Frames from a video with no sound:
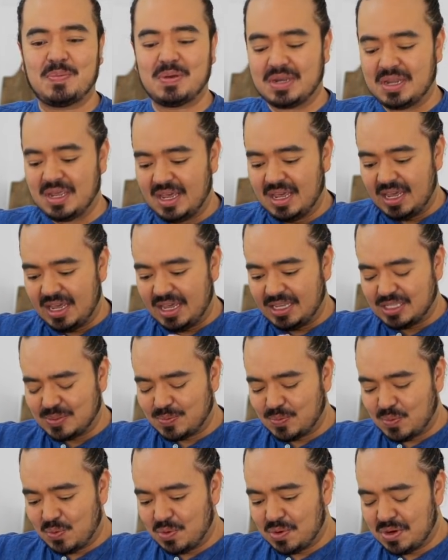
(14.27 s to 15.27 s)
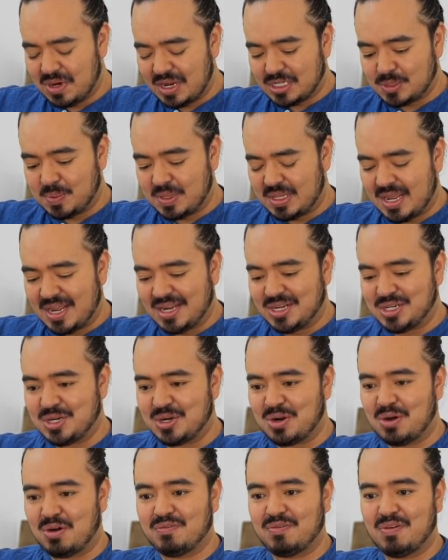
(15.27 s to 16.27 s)
but it's more an
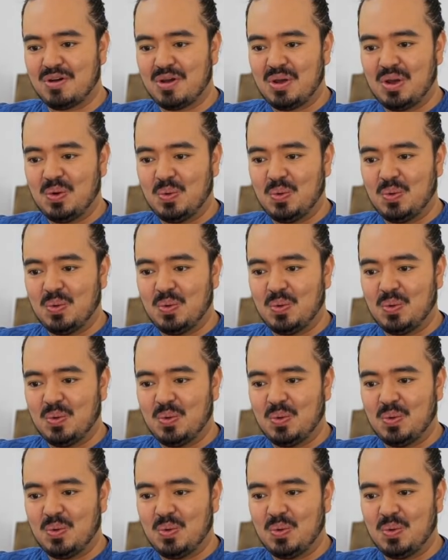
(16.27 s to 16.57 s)
explanation of